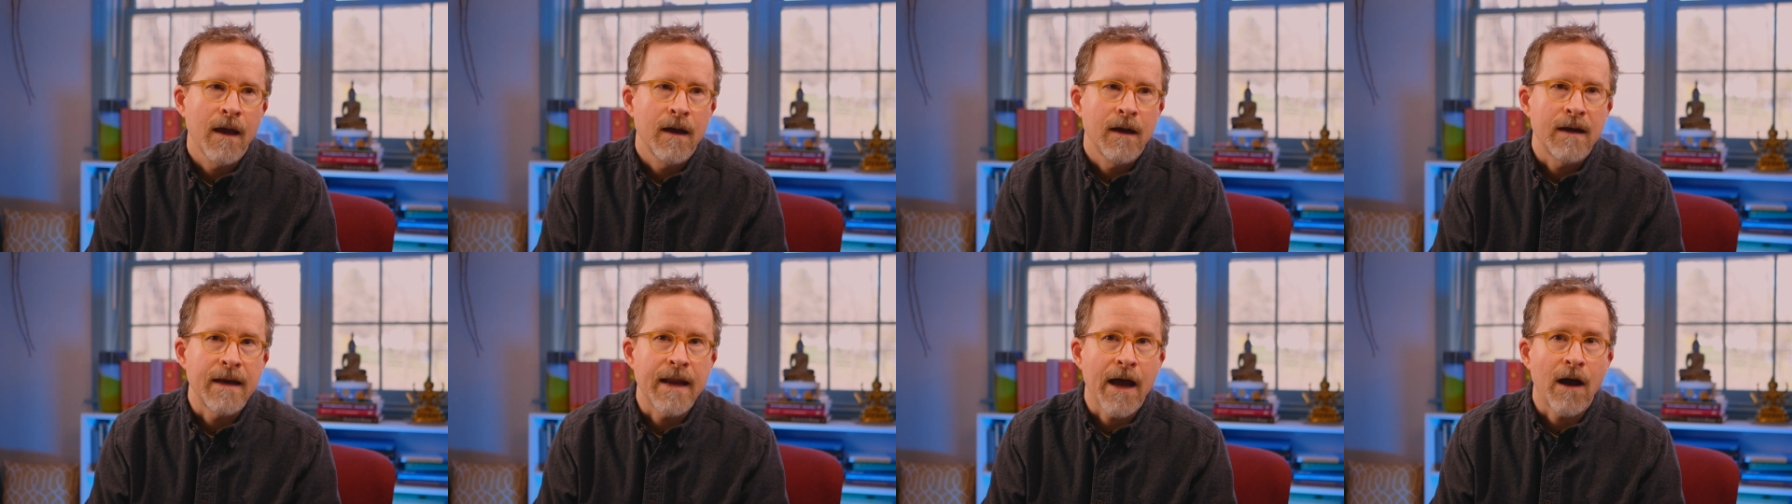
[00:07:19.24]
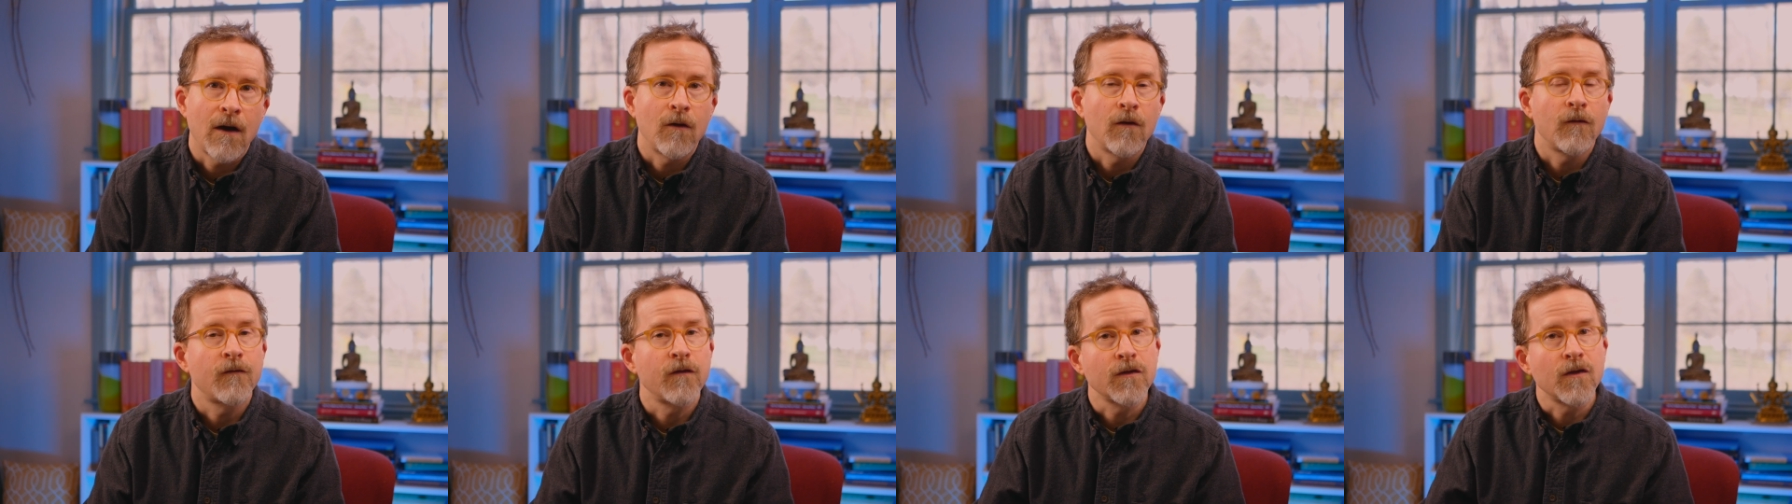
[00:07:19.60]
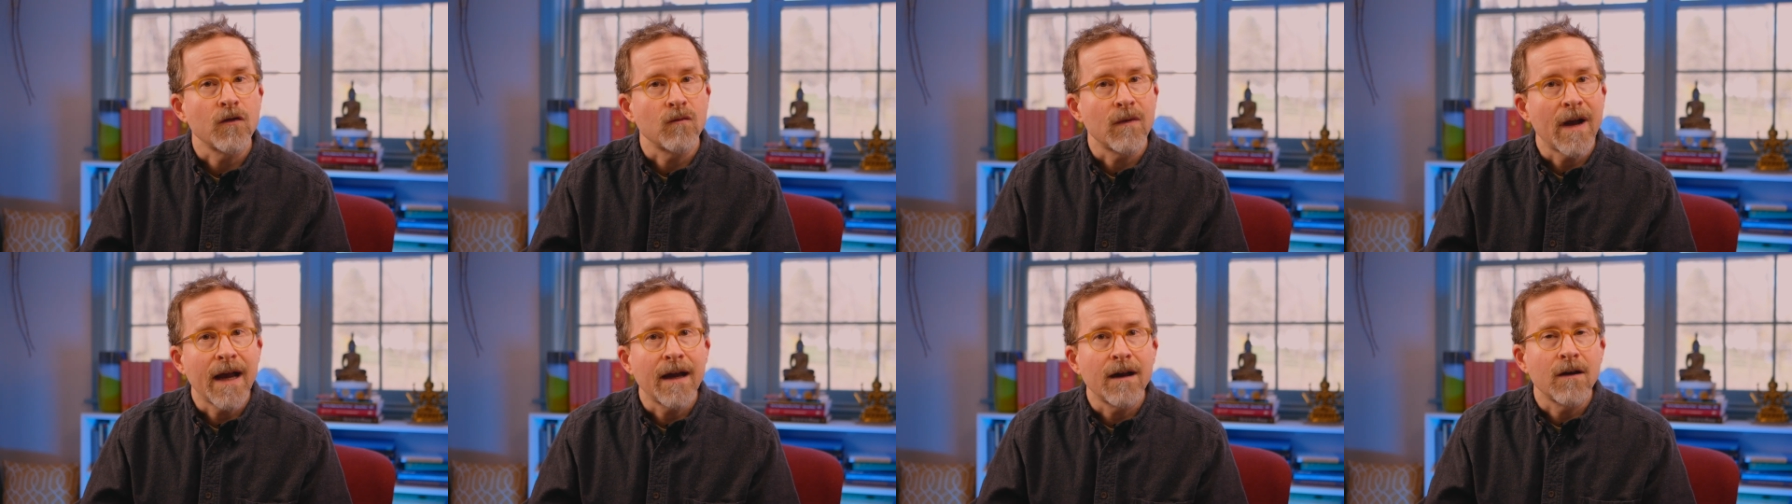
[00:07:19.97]
Now, for the
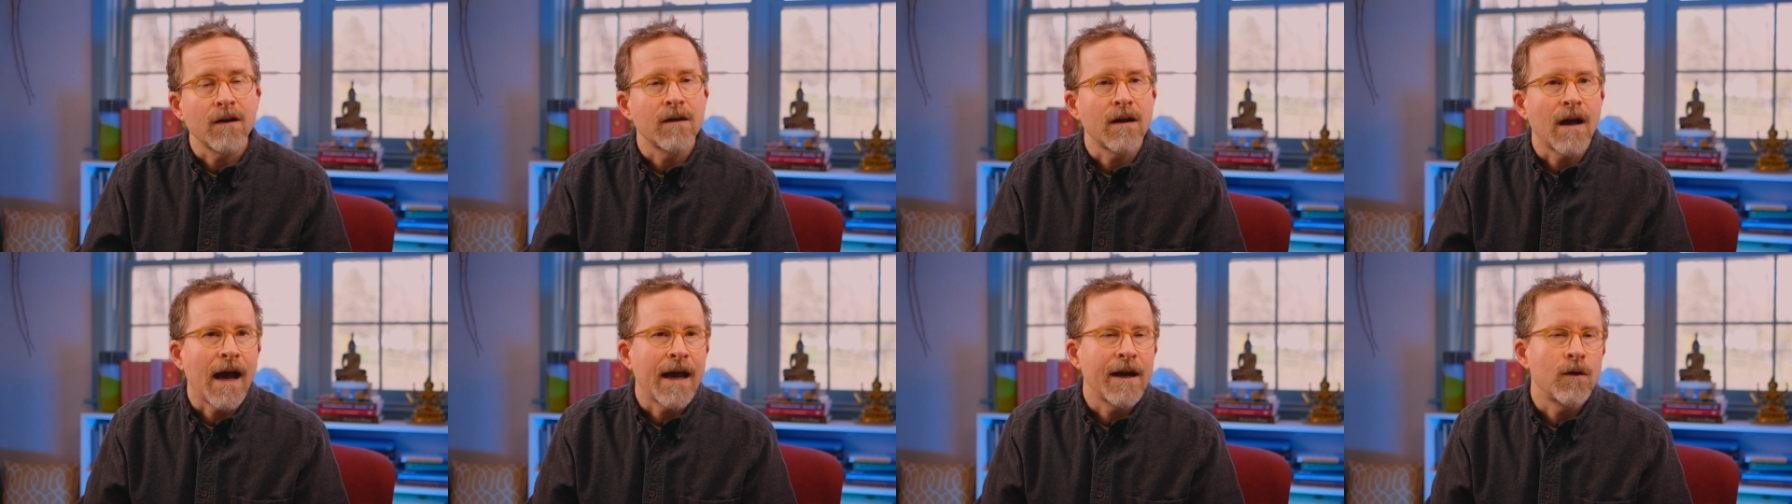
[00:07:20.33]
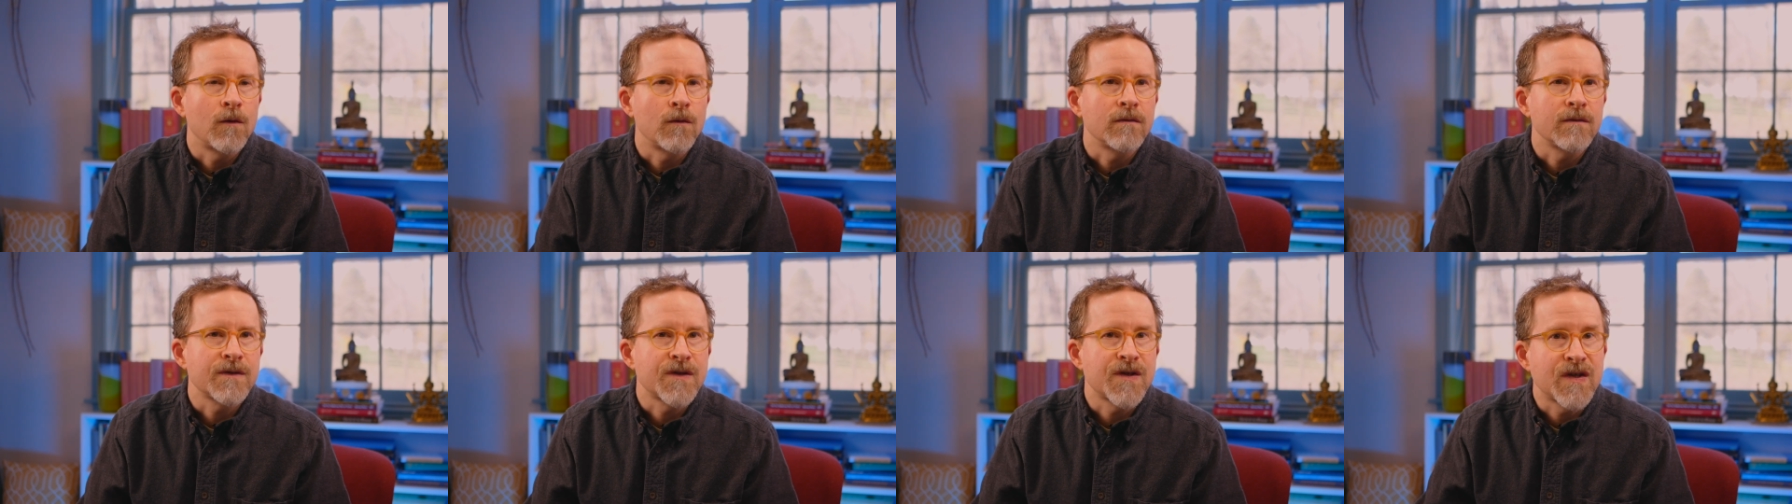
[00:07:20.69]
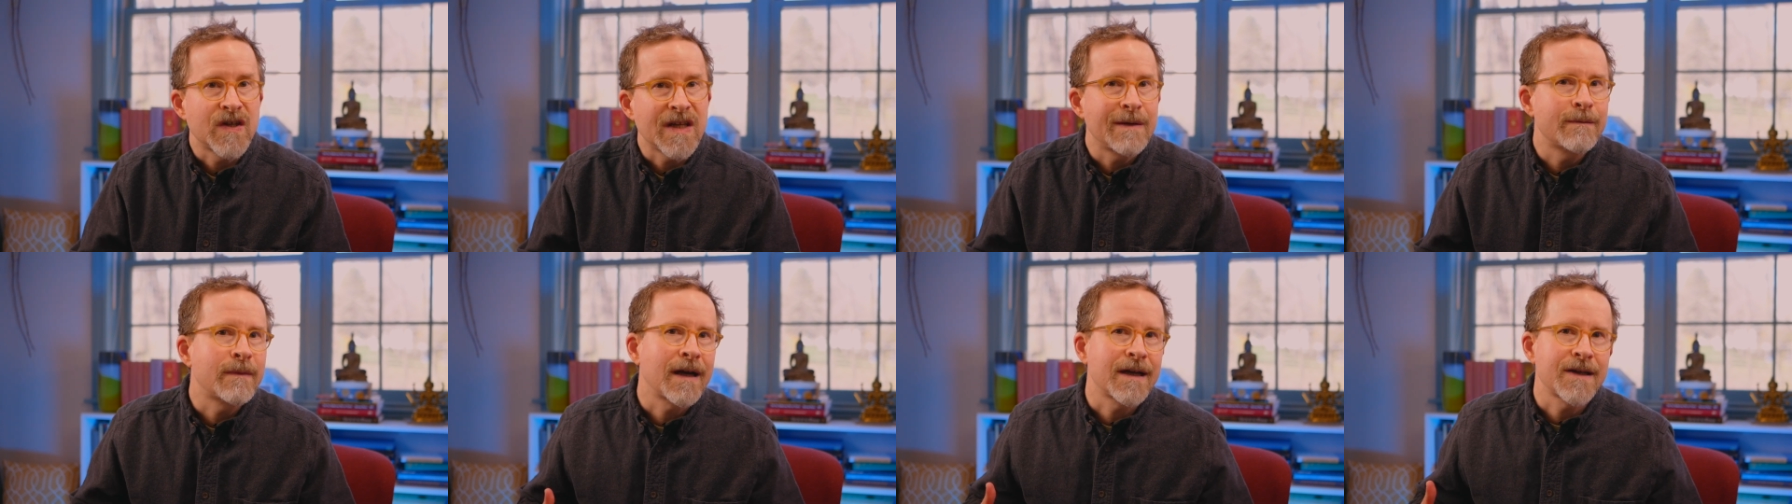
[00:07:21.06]
record, I don't
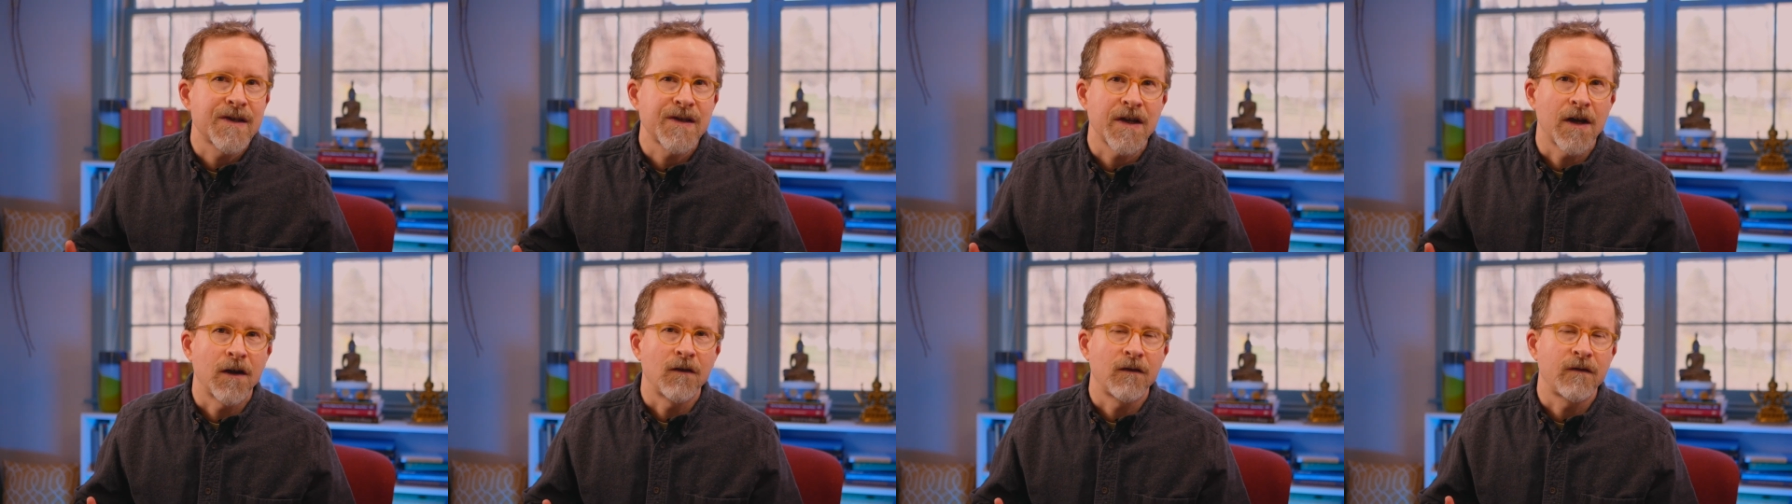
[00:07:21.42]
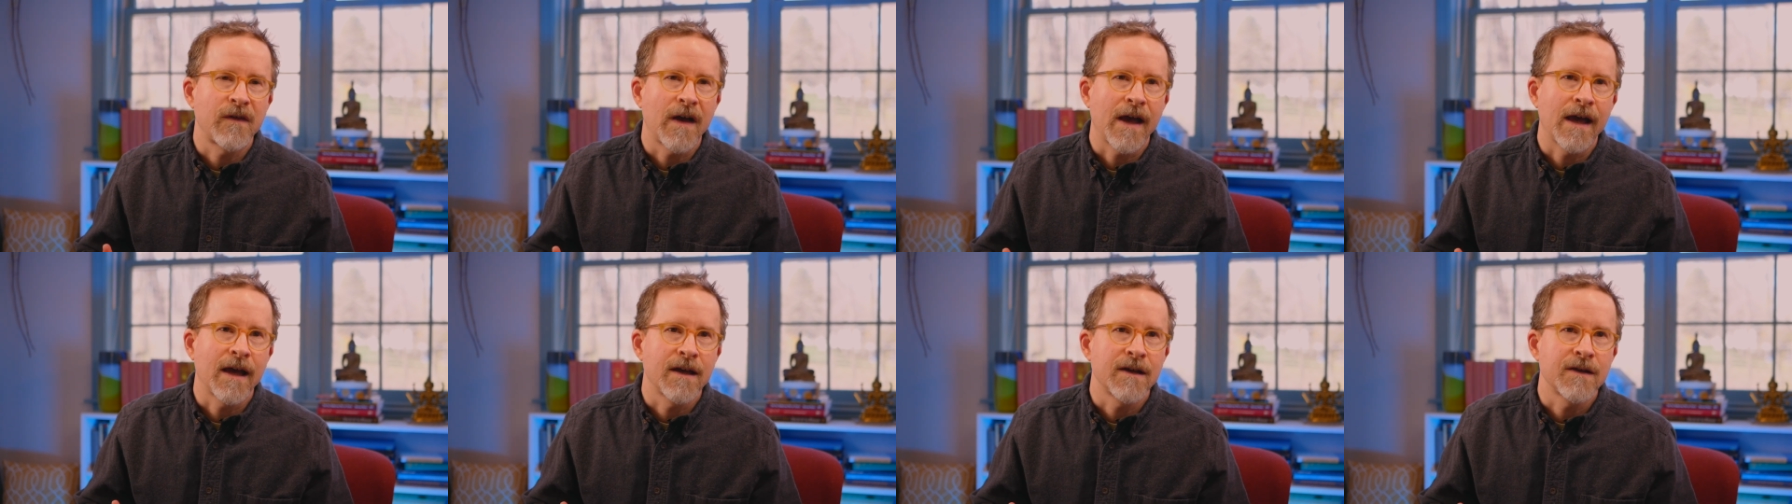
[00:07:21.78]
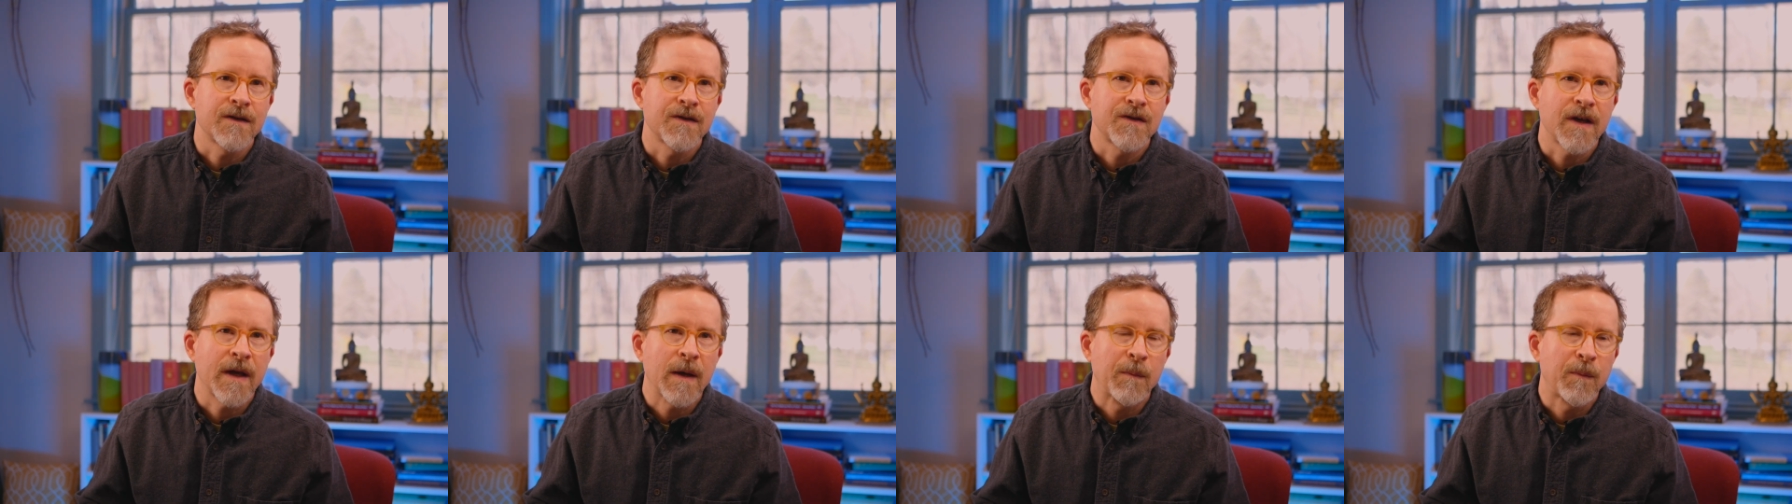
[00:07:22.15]
see myself
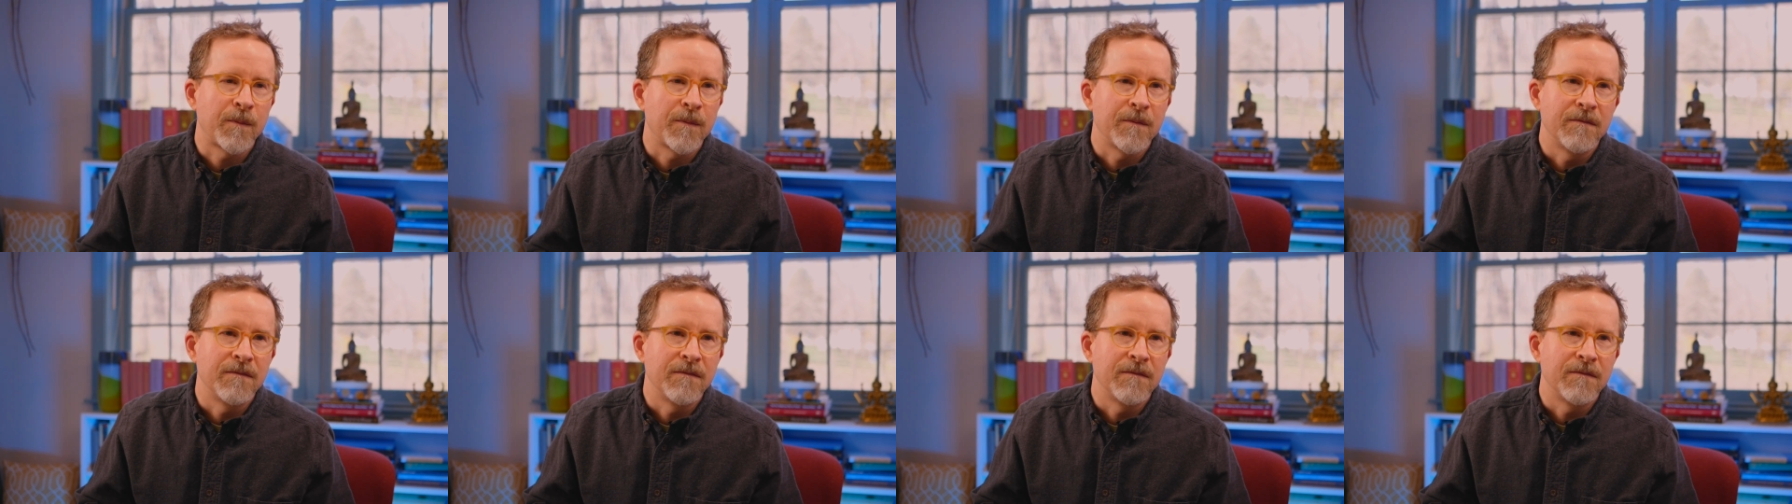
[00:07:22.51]
as a